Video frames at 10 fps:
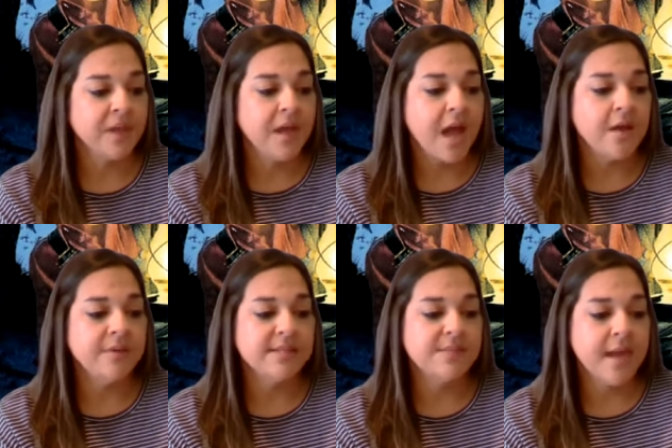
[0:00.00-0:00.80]
I
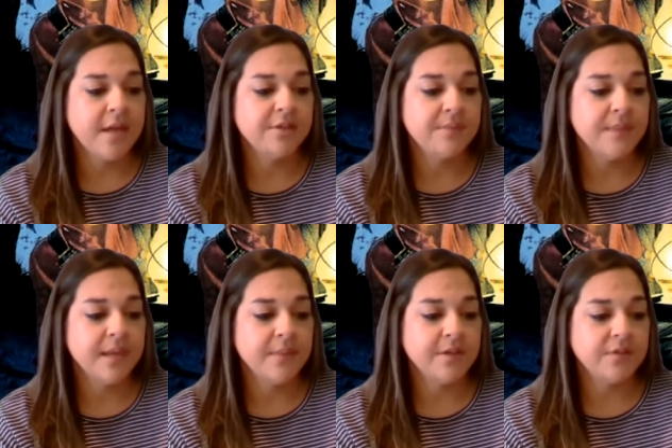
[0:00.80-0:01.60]
always managed to make
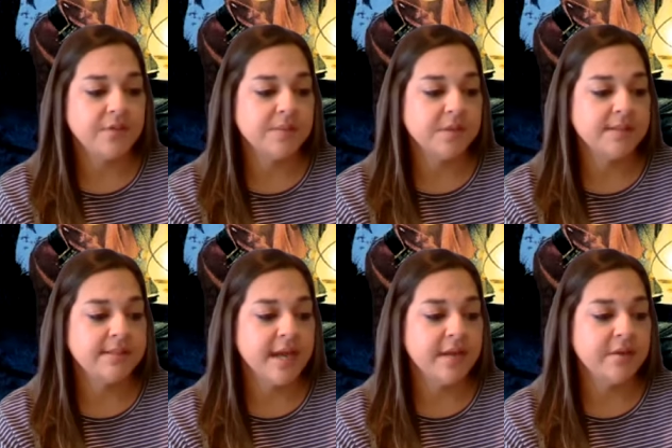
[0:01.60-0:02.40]
my trips on
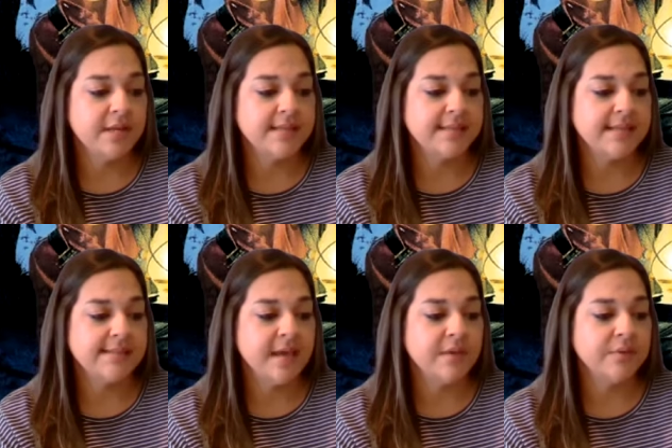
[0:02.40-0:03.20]
Saturdays, as
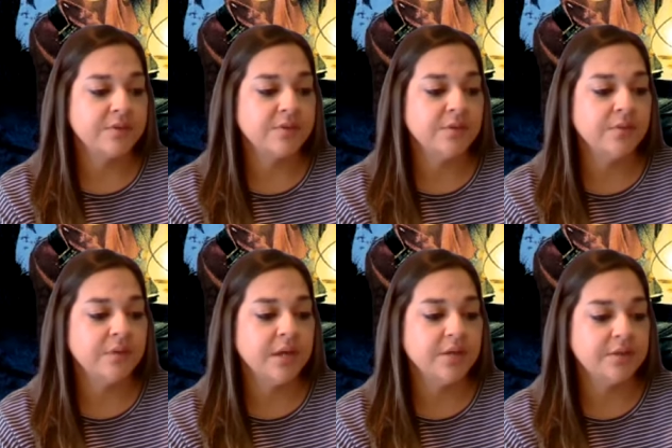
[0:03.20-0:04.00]
that was coon
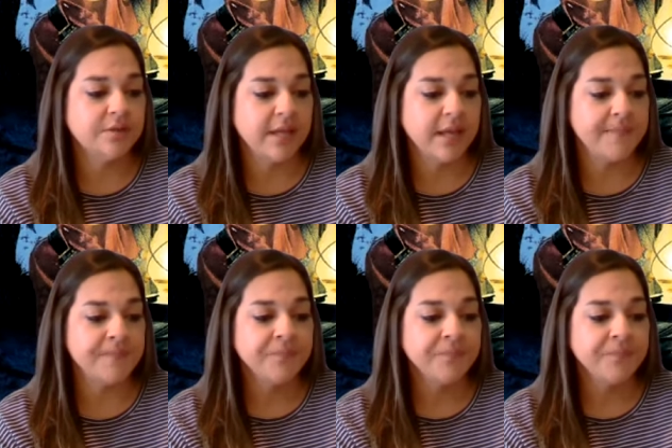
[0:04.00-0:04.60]
hunter day.